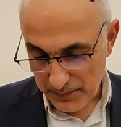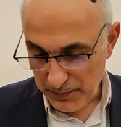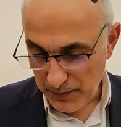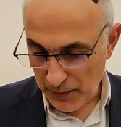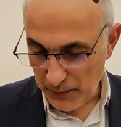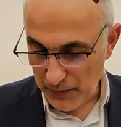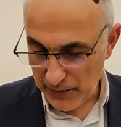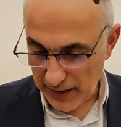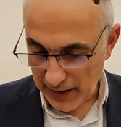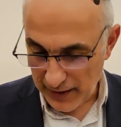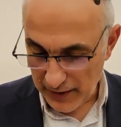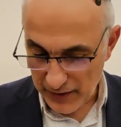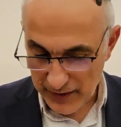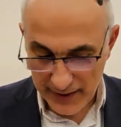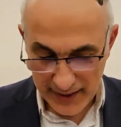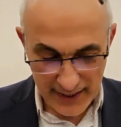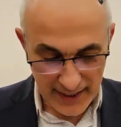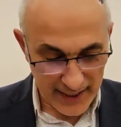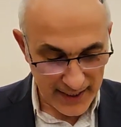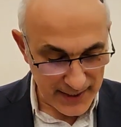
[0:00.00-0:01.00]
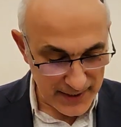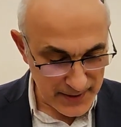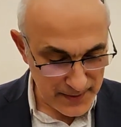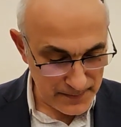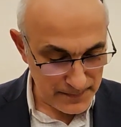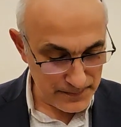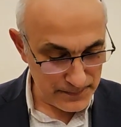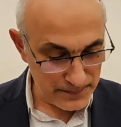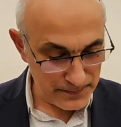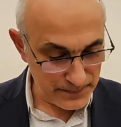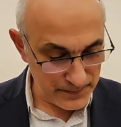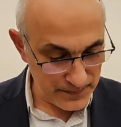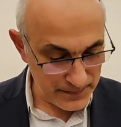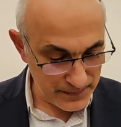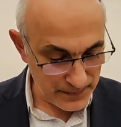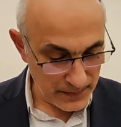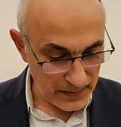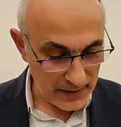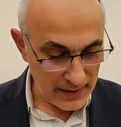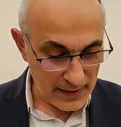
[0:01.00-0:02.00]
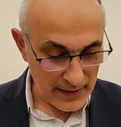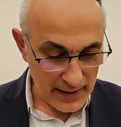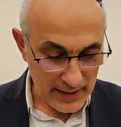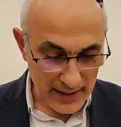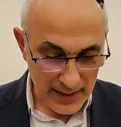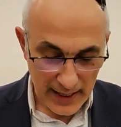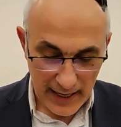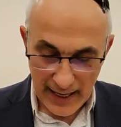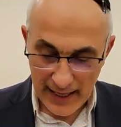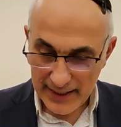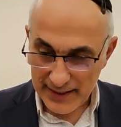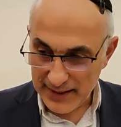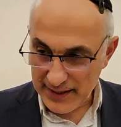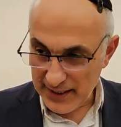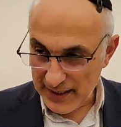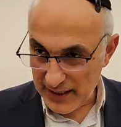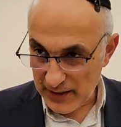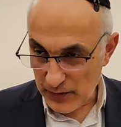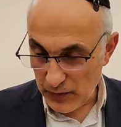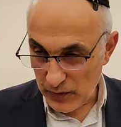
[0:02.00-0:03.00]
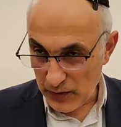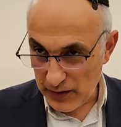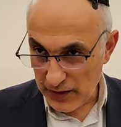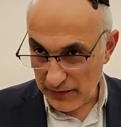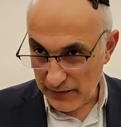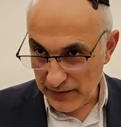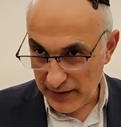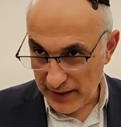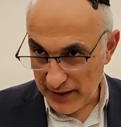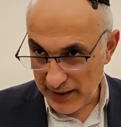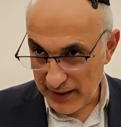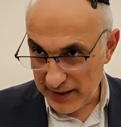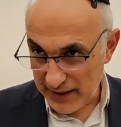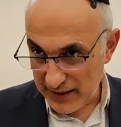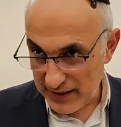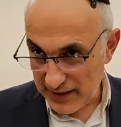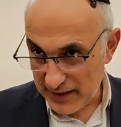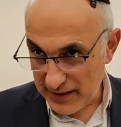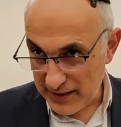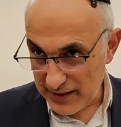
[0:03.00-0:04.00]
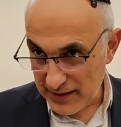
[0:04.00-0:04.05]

Bamot allowed again. Until all the way